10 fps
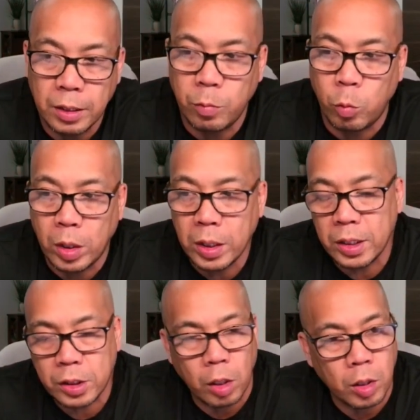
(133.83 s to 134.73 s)
One,
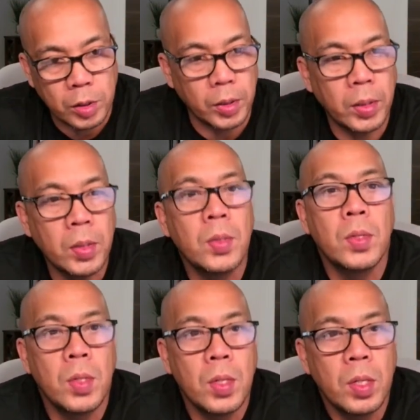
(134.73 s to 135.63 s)
it's costly.
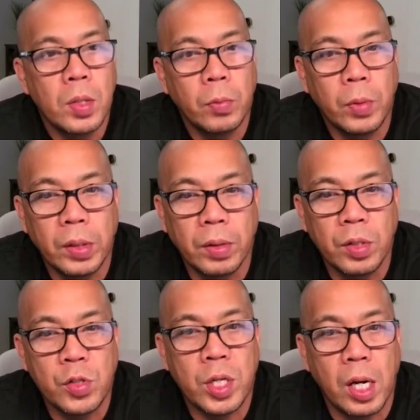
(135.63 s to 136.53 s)
We are in the
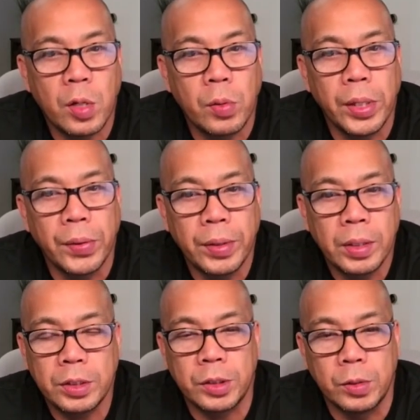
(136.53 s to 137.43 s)
Chicago area,
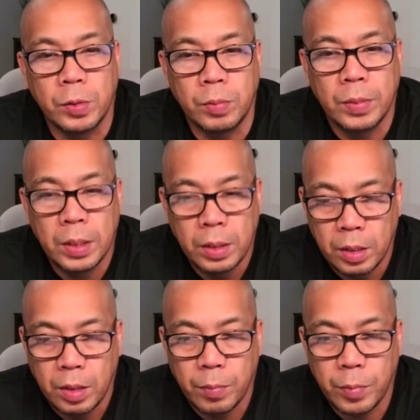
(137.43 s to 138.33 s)
so
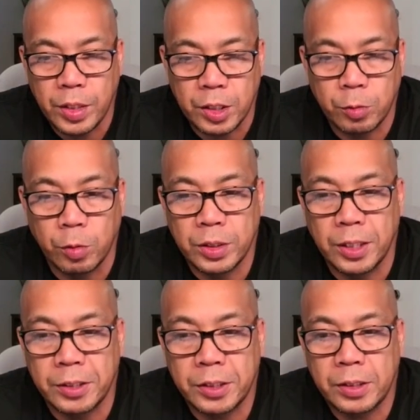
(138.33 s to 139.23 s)
progesterone
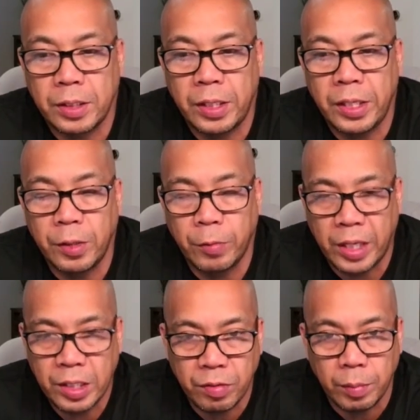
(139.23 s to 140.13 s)
tests here
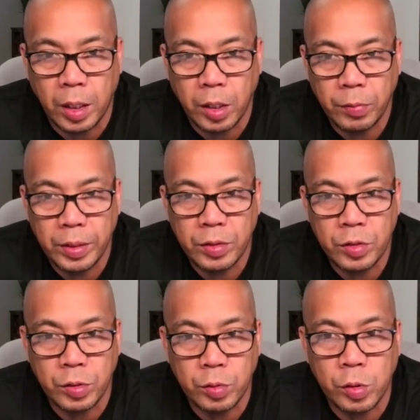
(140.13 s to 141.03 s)
range from $100
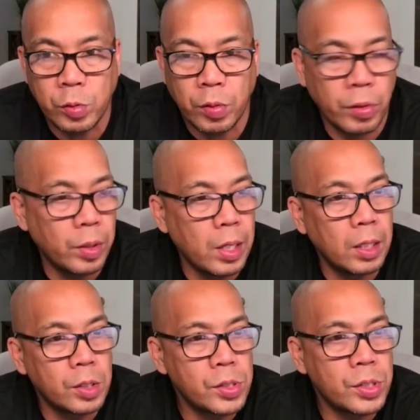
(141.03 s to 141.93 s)
to
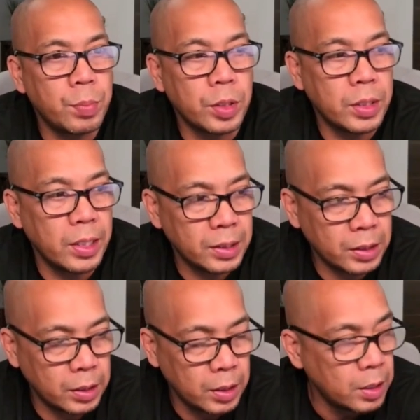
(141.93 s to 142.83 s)
$200 per
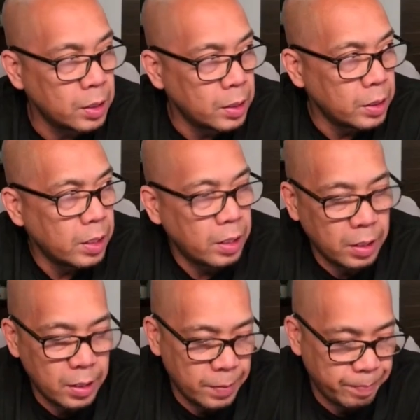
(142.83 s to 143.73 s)
test.
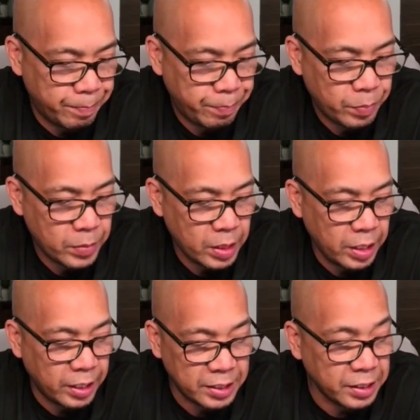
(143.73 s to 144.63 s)
And
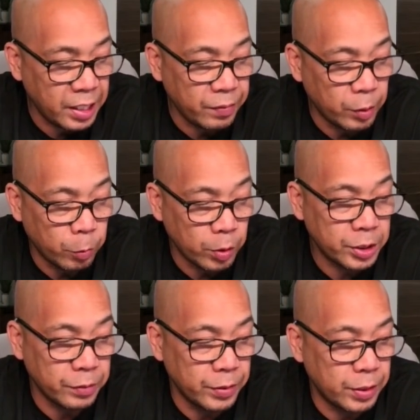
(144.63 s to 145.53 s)
that's not even the worst
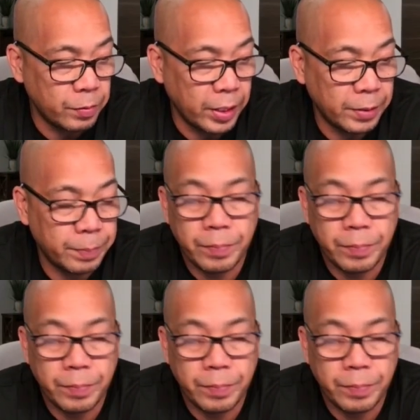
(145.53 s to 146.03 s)
of it, right?